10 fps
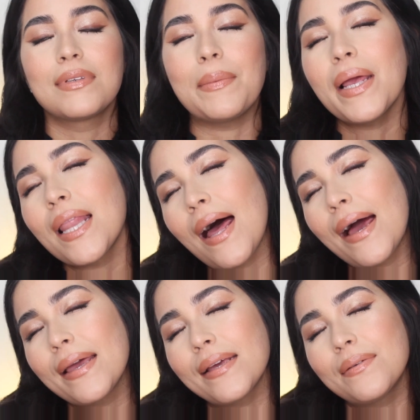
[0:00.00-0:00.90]
Give me a
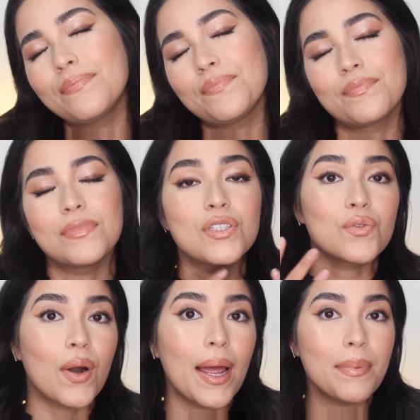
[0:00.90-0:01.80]
like,
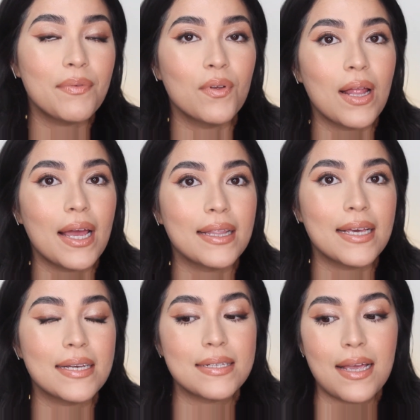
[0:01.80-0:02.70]
subscribe if you like this,